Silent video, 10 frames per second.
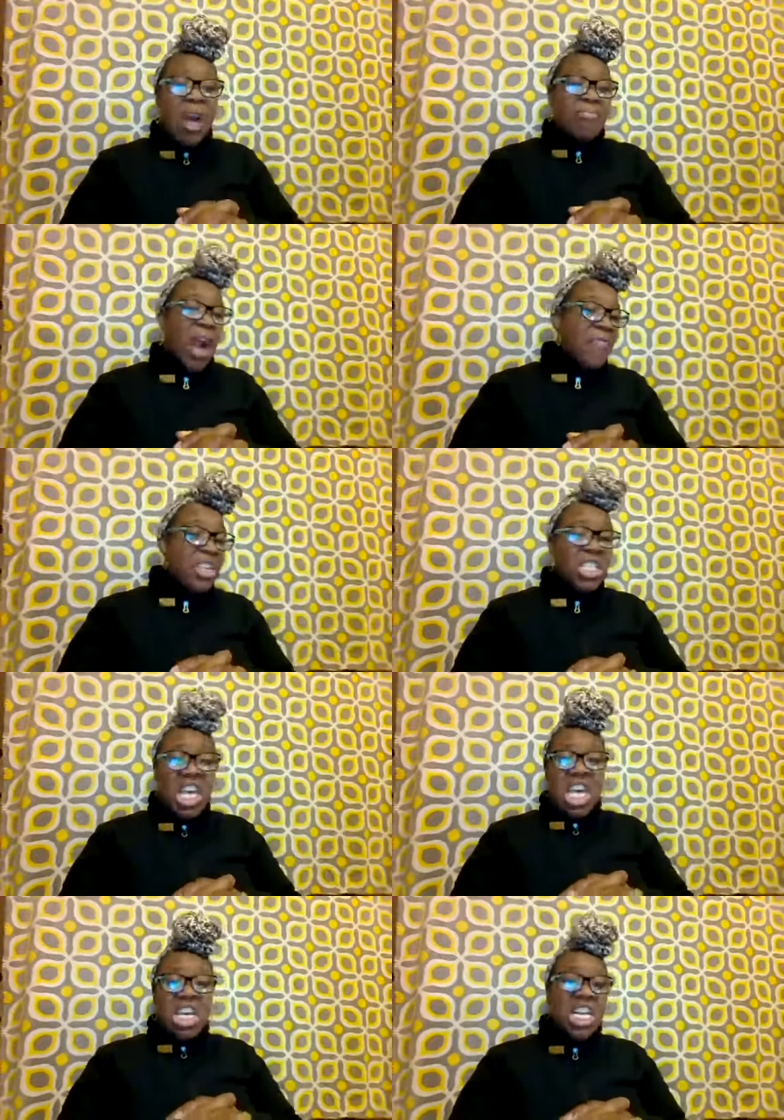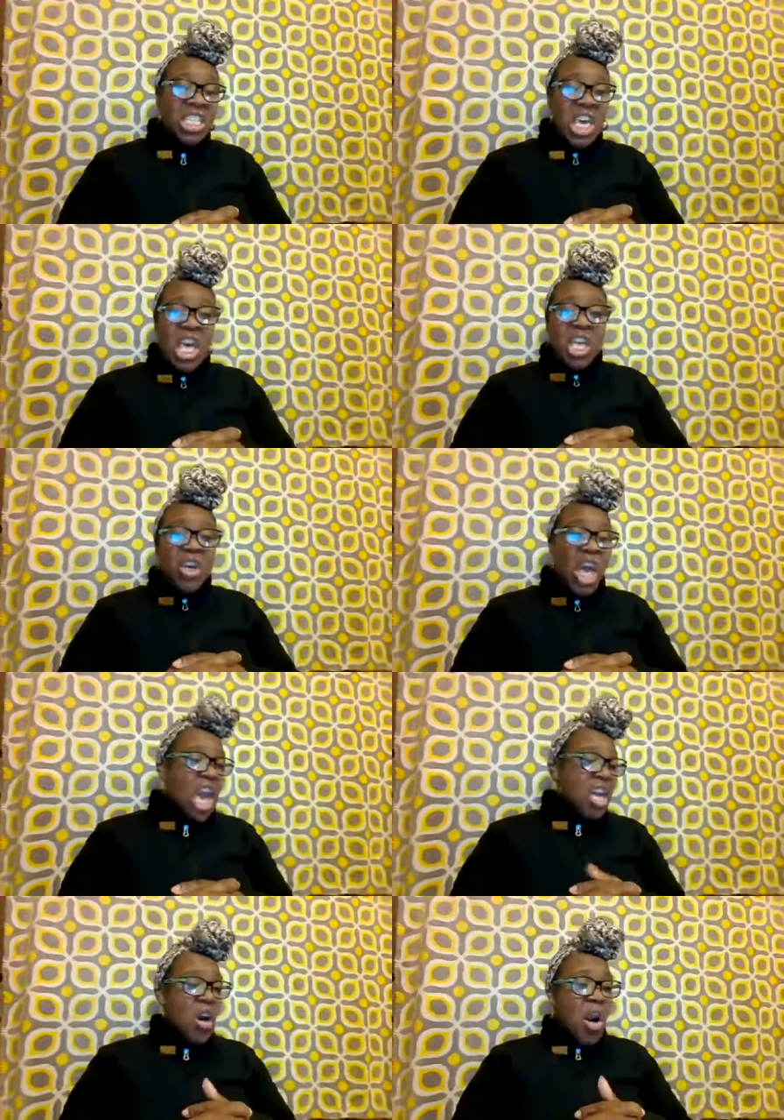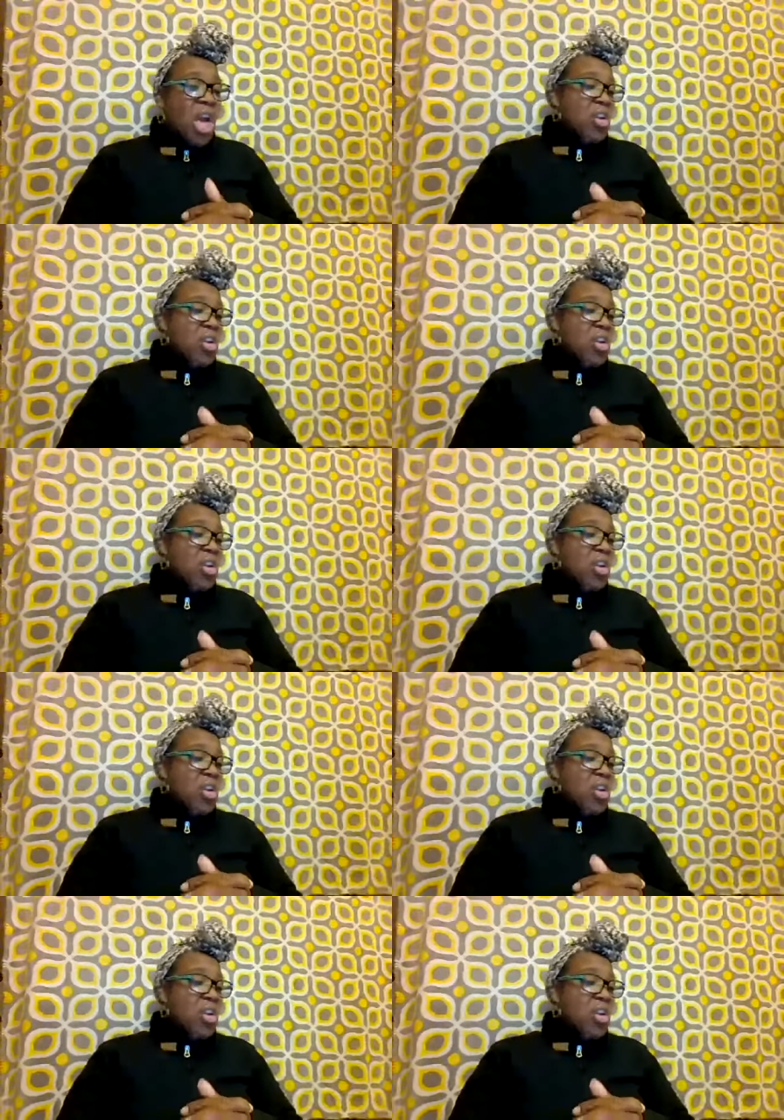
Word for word: "Prophetess, listen, you ain't go,